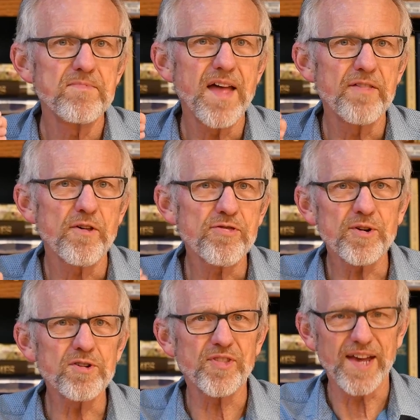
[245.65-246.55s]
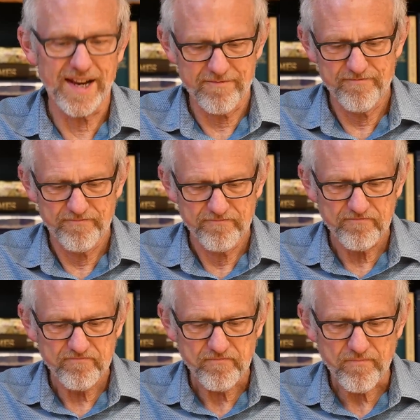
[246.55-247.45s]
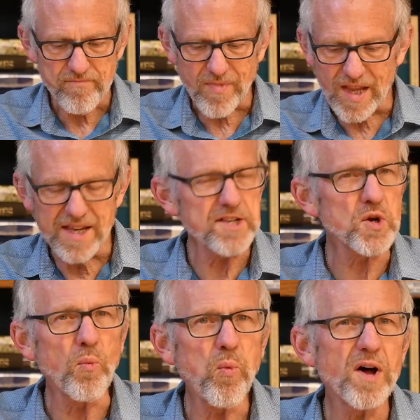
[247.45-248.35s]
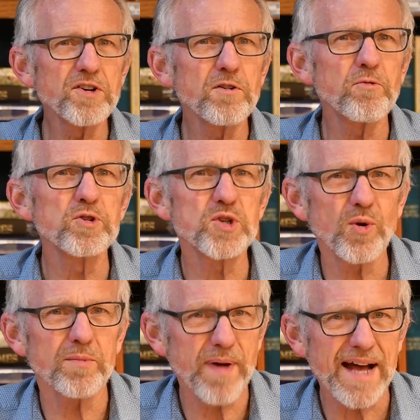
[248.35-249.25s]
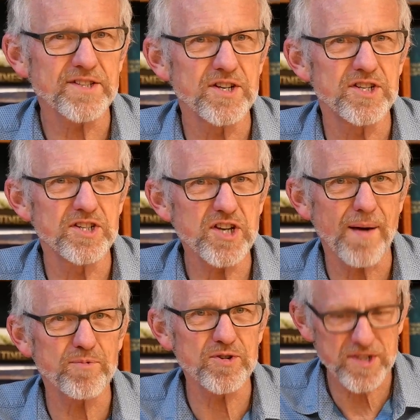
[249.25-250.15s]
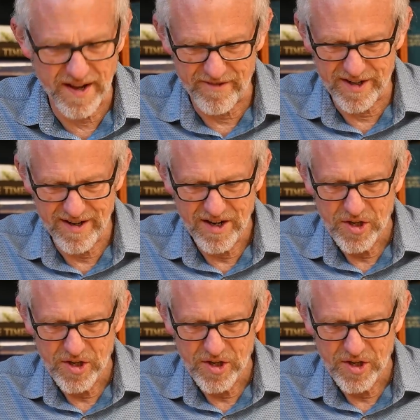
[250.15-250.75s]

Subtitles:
And the third thing is a wonderful short passage in chapter 7